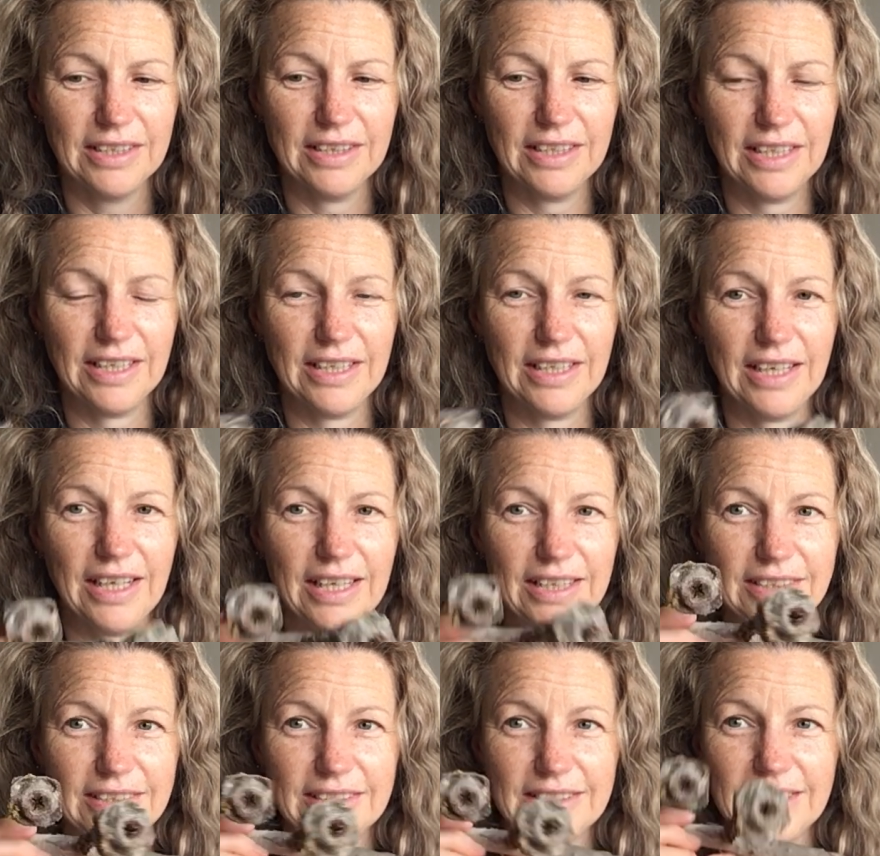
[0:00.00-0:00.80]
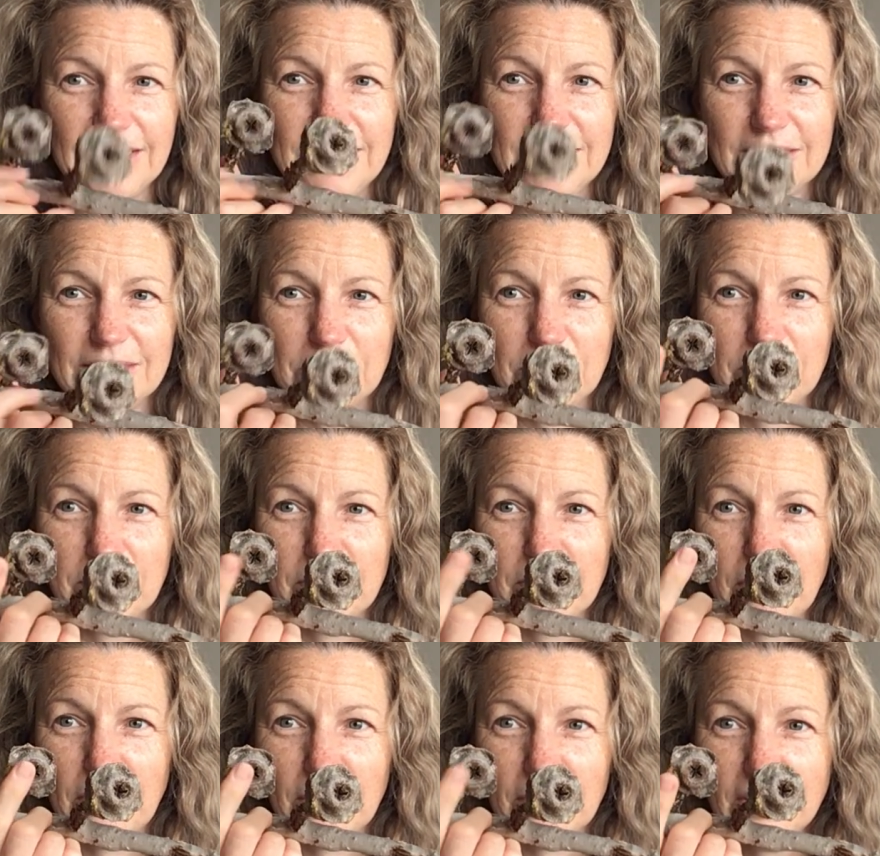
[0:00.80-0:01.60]
that has these
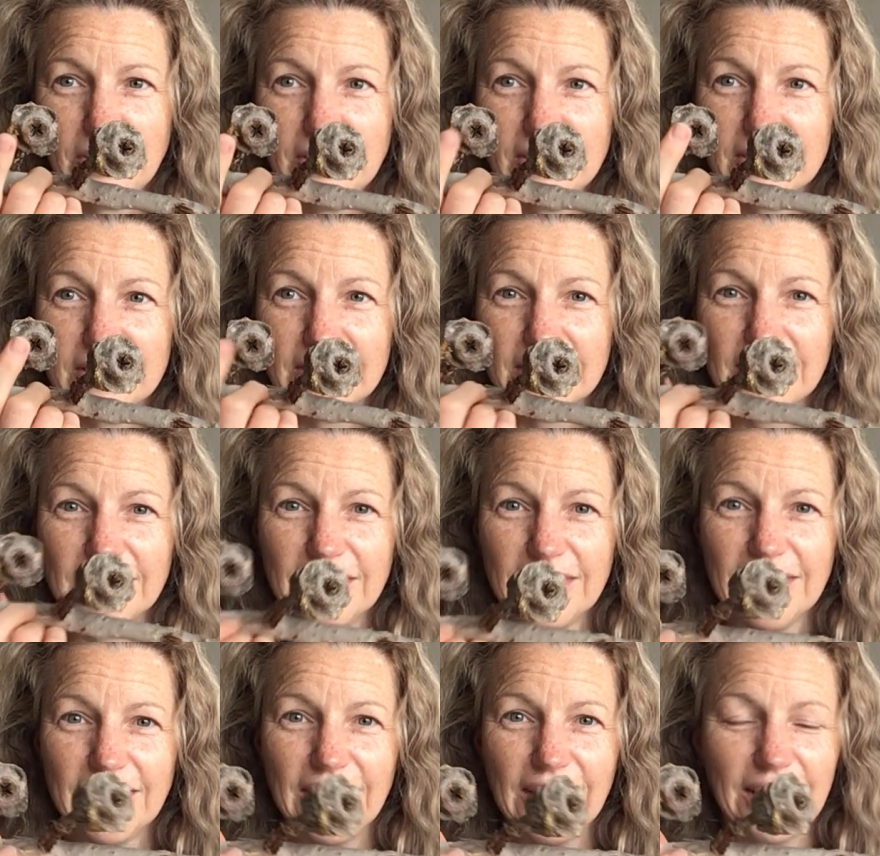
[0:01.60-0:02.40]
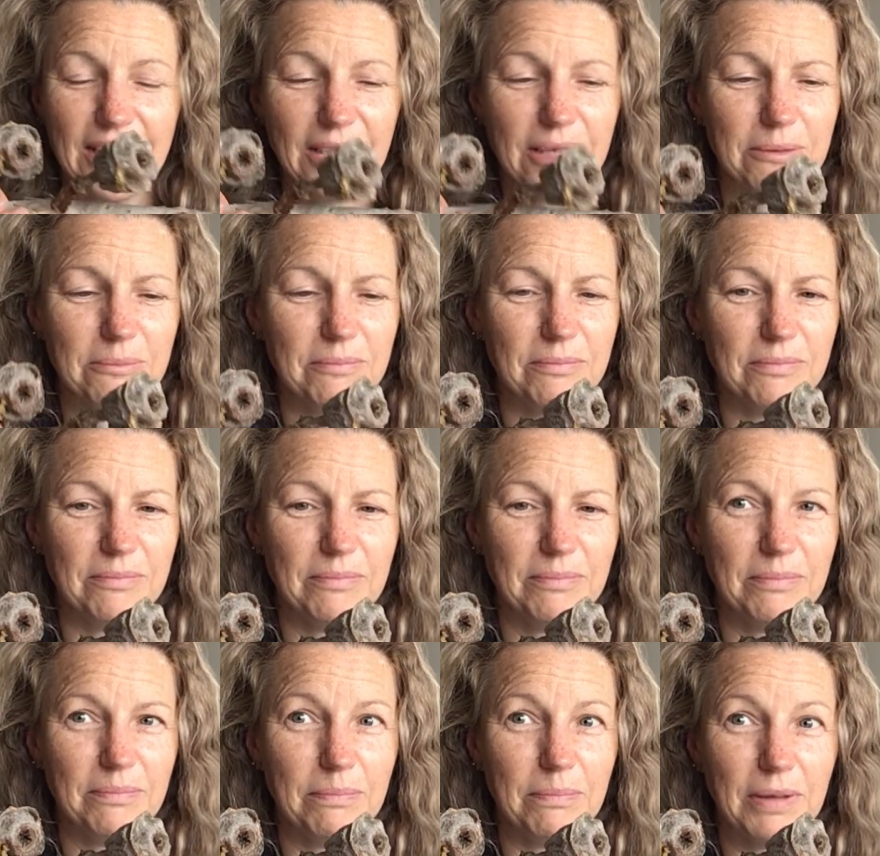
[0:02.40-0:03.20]
pods um,
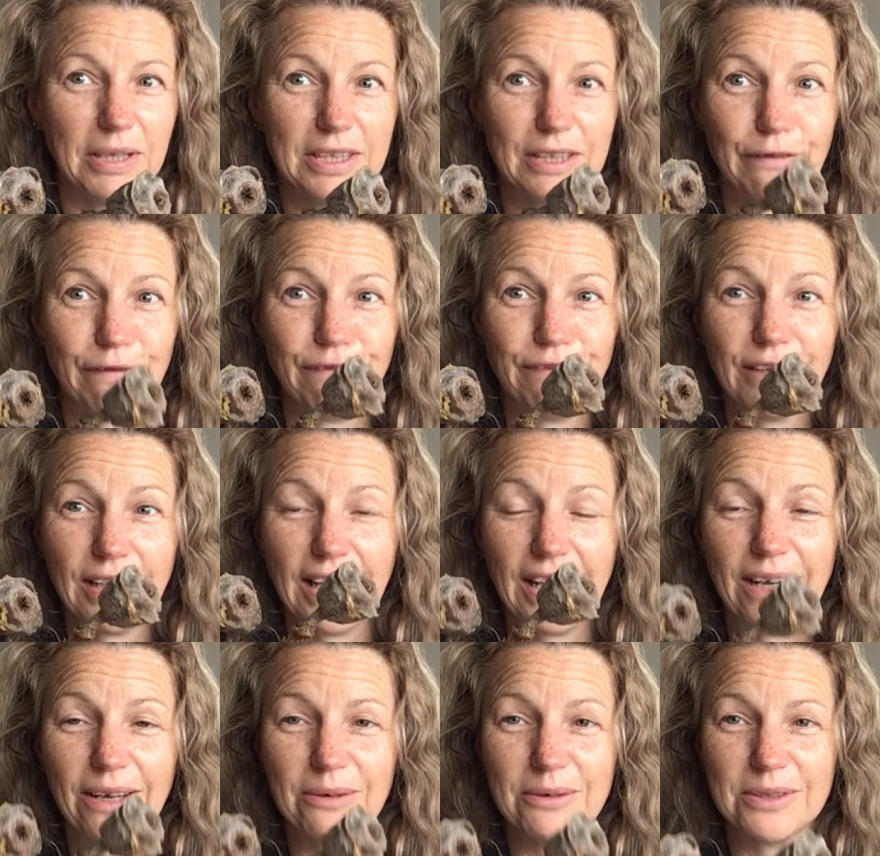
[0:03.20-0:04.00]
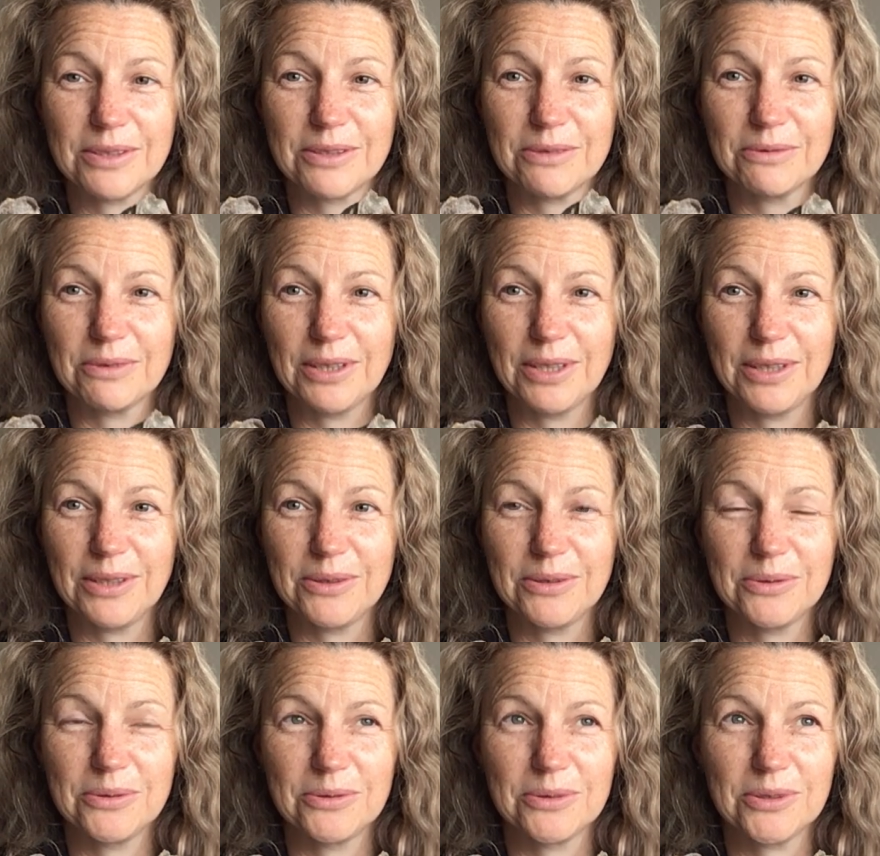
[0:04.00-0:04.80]
but the flowers are really
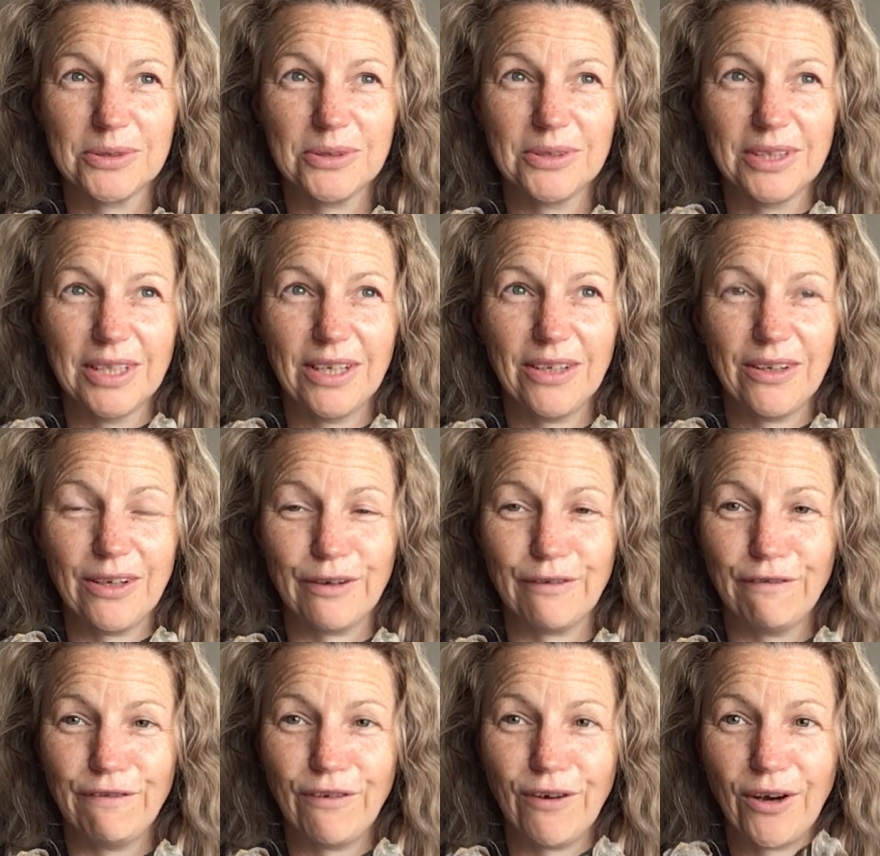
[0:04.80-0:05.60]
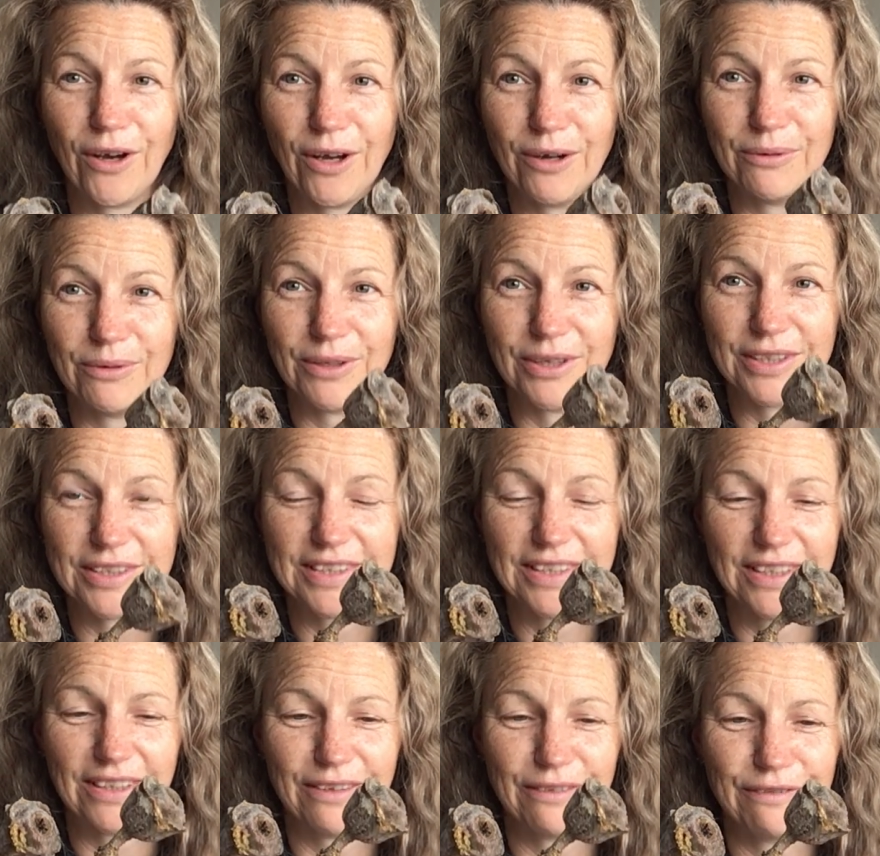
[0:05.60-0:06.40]
cool too they're like fireworks
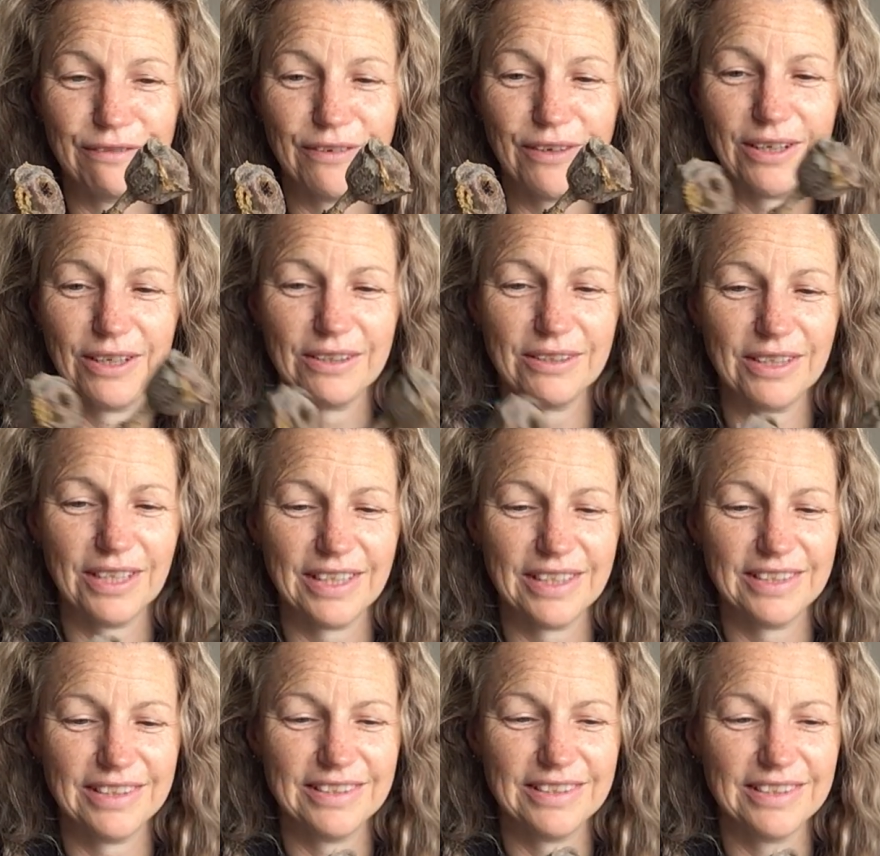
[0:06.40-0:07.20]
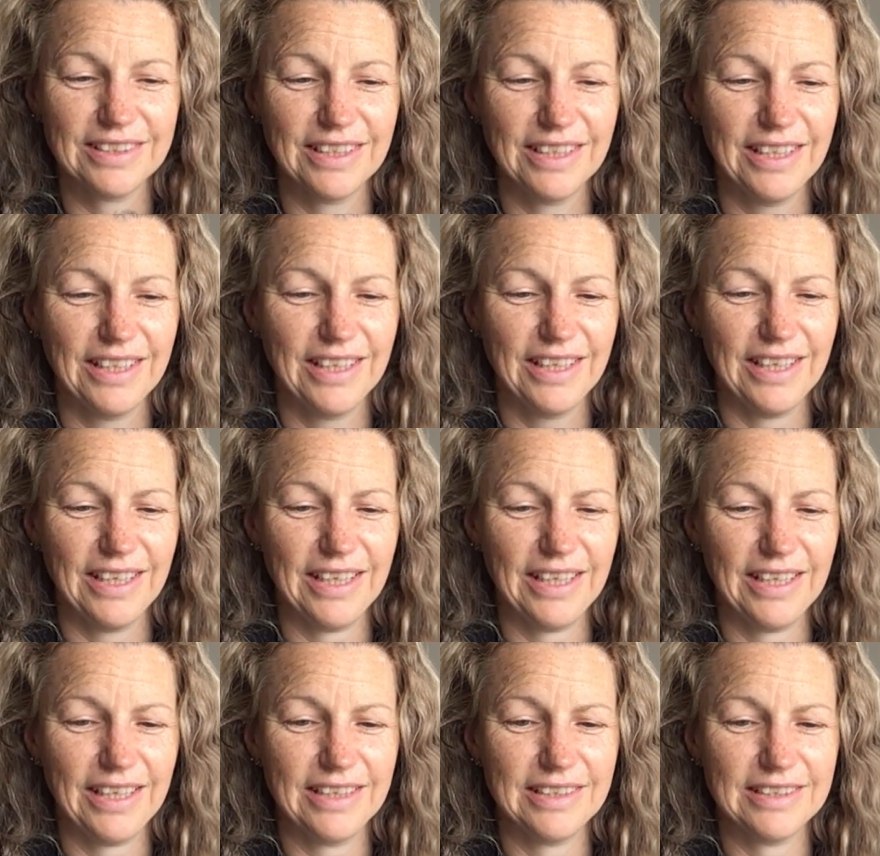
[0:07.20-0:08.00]
they're like firecrackers
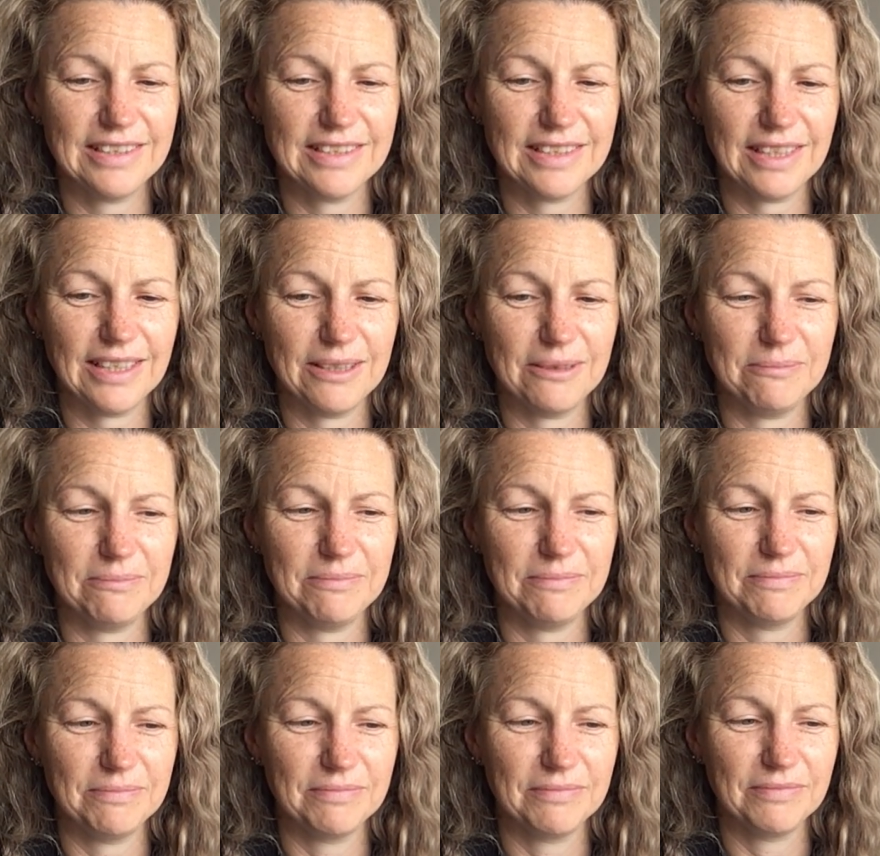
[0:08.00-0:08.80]
and um,